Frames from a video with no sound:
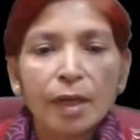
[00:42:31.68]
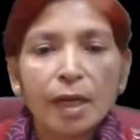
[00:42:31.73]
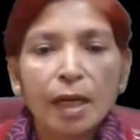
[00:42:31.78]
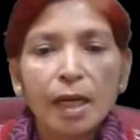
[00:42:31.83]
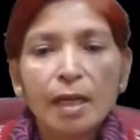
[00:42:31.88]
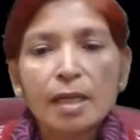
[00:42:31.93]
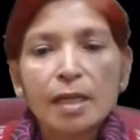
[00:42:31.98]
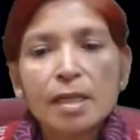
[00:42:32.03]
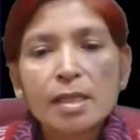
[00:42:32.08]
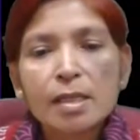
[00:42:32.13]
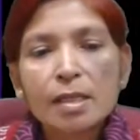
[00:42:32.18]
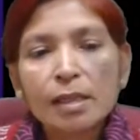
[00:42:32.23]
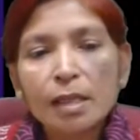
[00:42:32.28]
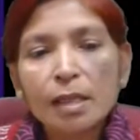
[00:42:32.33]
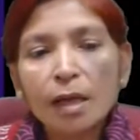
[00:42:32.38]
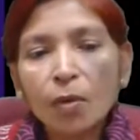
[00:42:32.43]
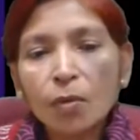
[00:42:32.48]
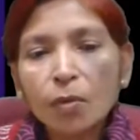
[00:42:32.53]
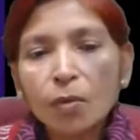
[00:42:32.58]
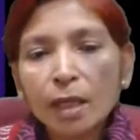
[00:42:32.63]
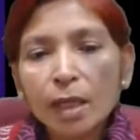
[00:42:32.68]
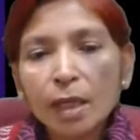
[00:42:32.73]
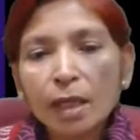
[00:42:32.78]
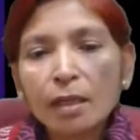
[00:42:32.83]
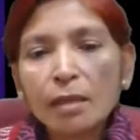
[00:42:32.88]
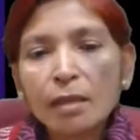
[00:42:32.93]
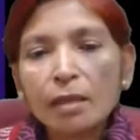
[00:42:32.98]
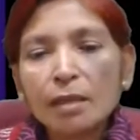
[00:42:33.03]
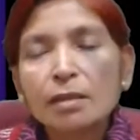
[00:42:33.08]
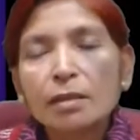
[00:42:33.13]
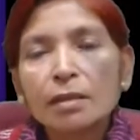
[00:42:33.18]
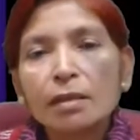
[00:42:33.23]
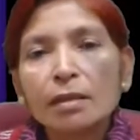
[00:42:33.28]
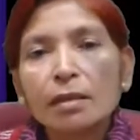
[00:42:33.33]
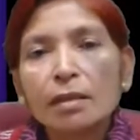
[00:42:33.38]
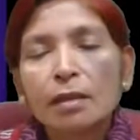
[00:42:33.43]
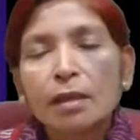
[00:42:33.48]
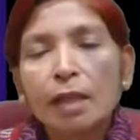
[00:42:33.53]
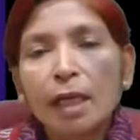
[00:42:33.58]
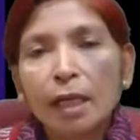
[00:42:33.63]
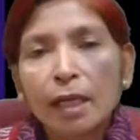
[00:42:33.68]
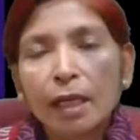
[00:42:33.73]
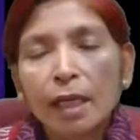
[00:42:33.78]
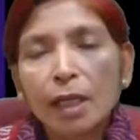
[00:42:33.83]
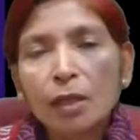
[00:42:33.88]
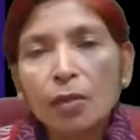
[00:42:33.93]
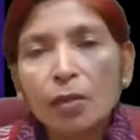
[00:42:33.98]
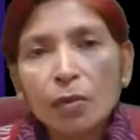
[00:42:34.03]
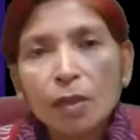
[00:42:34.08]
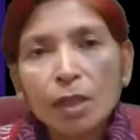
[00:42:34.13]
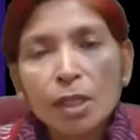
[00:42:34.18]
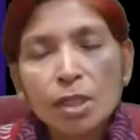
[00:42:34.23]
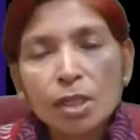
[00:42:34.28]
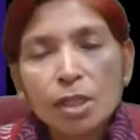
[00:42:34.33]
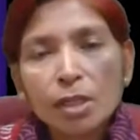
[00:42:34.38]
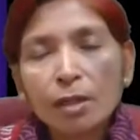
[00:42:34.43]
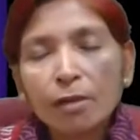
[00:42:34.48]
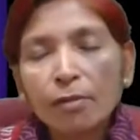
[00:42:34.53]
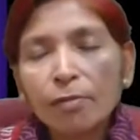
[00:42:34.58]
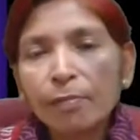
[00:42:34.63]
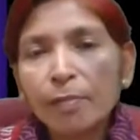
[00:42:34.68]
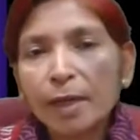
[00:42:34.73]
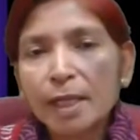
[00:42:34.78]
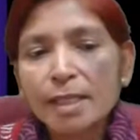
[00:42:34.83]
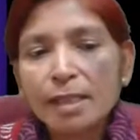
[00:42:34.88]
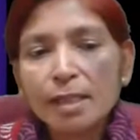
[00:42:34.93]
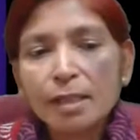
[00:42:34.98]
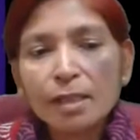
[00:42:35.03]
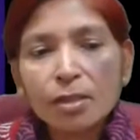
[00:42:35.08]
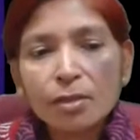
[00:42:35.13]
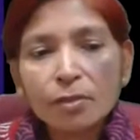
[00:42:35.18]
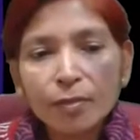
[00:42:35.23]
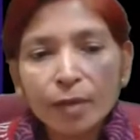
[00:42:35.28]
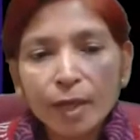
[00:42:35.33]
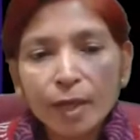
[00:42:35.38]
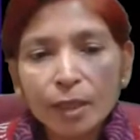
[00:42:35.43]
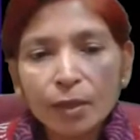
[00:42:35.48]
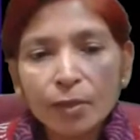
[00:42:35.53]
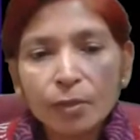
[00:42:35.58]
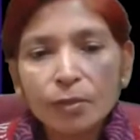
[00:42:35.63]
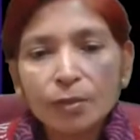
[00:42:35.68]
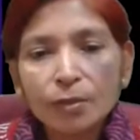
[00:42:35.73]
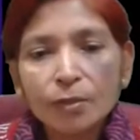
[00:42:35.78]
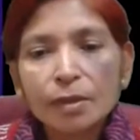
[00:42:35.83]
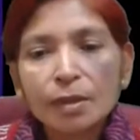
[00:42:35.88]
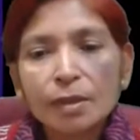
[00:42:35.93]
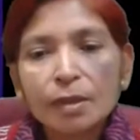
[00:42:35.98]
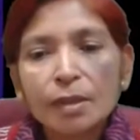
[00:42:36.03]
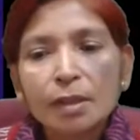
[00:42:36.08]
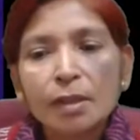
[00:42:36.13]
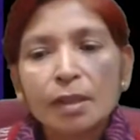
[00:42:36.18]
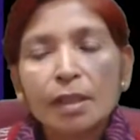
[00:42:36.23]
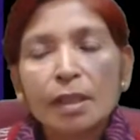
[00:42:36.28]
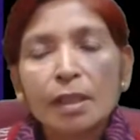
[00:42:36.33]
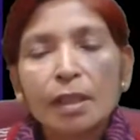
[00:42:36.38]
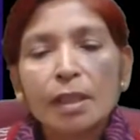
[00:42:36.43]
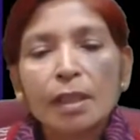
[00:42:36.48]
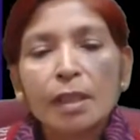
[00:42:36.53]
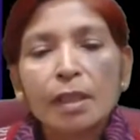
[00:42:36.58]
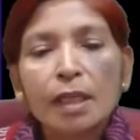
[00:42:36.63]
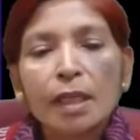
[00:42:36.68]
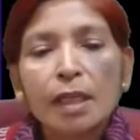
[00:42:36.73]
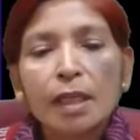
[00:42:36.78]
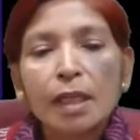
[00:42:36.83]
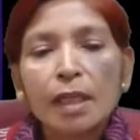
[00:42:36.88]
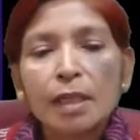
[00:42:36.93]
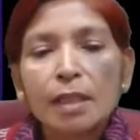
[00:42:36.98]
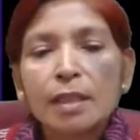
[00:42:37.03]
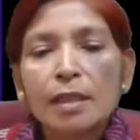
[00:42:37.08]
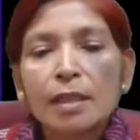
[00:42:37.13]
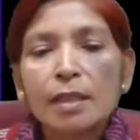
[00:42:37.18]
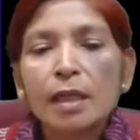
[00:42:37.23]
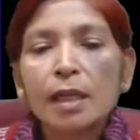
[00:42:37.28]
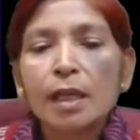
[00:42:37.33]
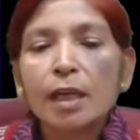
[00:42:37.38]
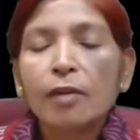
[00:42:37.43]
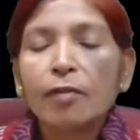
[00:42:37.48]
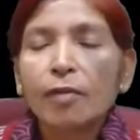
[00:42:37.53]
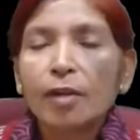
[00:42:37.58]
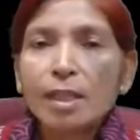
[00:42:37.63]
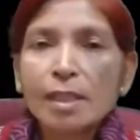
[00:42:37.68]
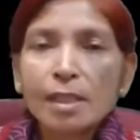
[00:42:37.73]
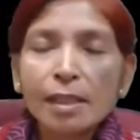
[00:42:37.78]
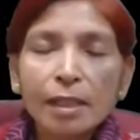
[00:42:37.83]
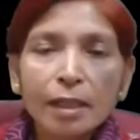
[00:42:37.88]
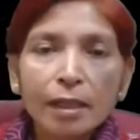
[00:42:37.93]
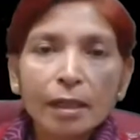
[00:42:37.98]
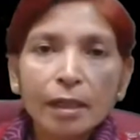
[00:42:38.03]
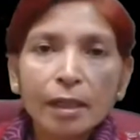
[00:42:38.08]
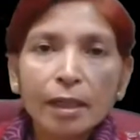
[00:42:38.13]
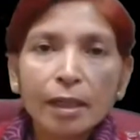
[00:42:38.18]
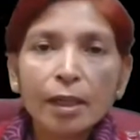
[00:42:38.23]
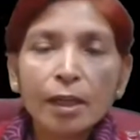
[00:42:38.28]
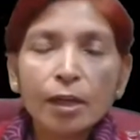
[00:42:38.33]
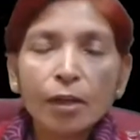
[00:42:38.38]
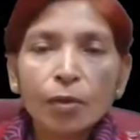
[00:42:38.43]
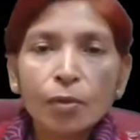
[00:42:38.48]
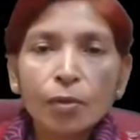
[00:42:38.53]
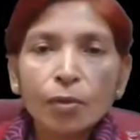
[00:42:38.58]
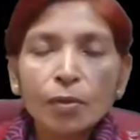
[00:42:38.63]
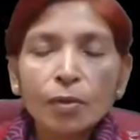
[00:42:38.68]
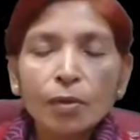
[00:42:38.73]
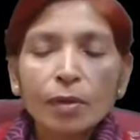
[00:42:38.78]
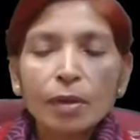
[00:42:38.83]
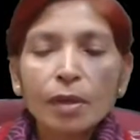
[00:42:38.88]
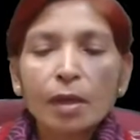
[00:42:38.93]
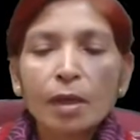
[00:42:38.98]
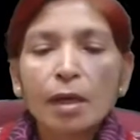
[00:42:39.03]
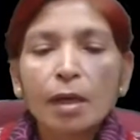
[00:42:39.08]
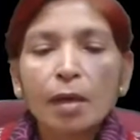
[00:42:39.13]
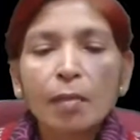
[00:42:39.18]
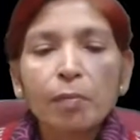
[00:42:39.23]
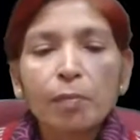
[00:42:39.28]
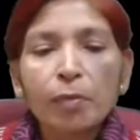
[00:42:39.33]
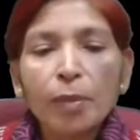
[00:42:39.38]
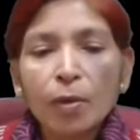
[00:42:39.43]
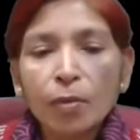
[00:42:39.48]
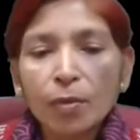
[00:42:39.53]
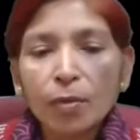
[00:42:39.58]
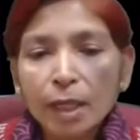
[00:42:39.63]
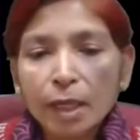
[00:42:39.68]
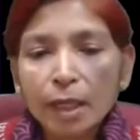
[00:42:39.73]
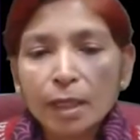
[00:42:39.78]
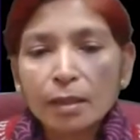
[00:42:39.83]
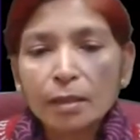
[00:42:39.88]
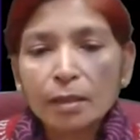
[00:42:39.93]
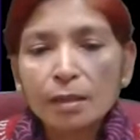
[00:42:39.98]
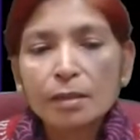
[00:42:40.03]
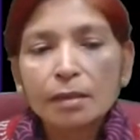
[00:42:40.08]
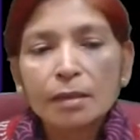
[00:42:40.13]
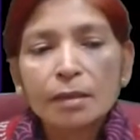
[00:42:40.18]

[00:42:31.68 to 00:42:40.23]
And discounting the calculation of present value, it inversely related to compounding.